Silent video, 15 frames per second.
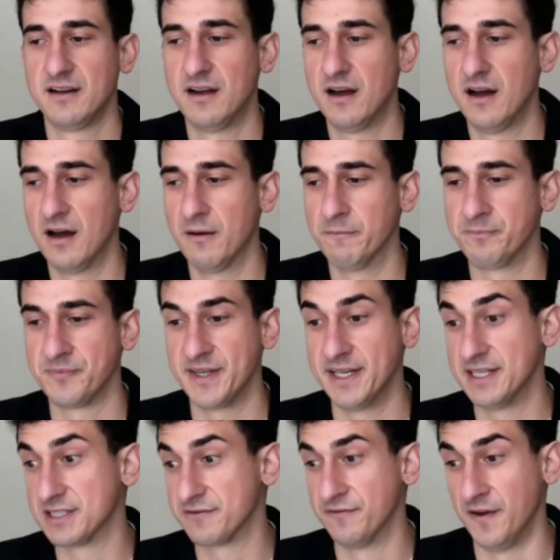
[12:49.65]
Um, it
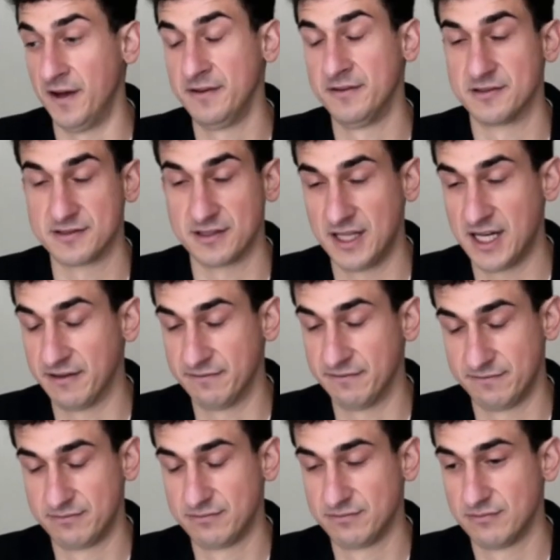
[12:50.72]
is fun. There's a lot of,
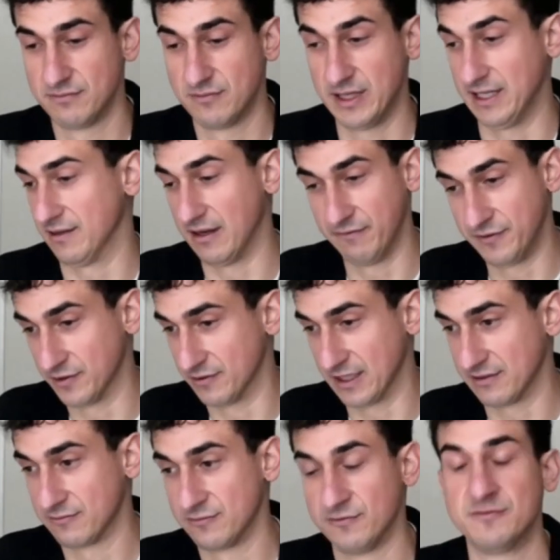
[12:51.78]
wait, I feel
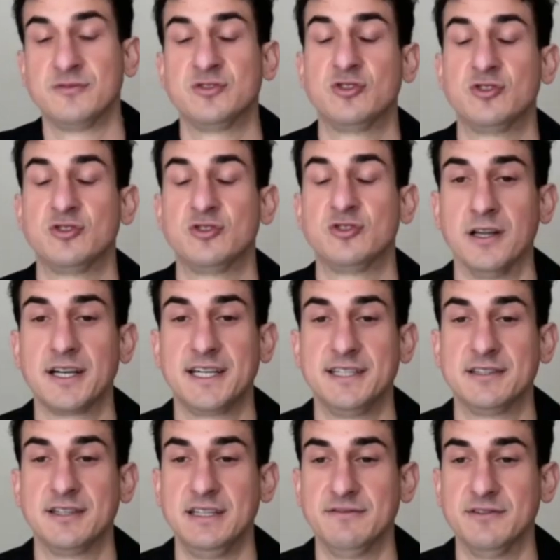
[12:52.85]
like super lucky
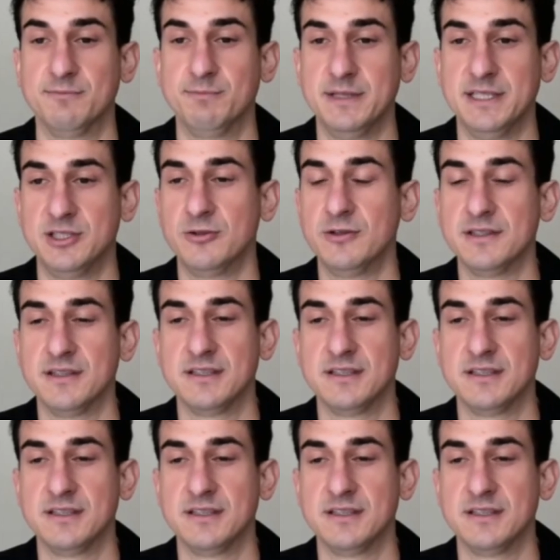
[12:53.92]
to even be doing